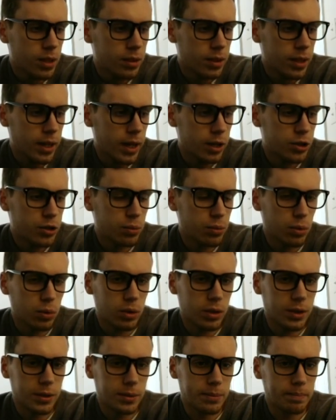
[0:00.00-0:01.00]

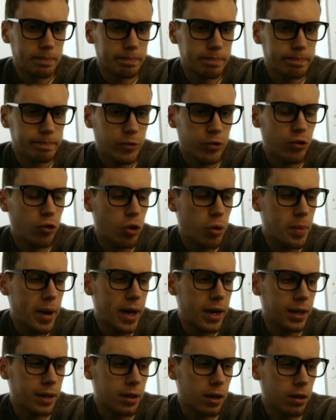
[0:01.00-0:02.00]
actual
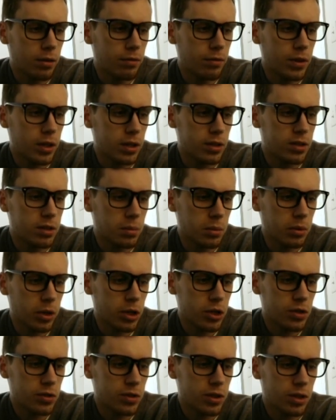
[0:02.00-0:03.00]
formatting of the
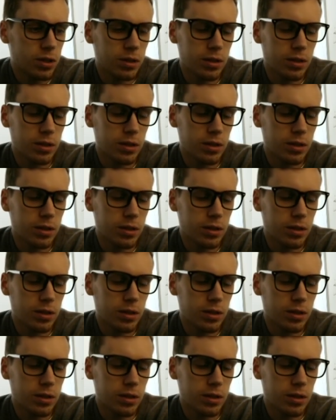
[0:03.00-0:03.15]
simulations here.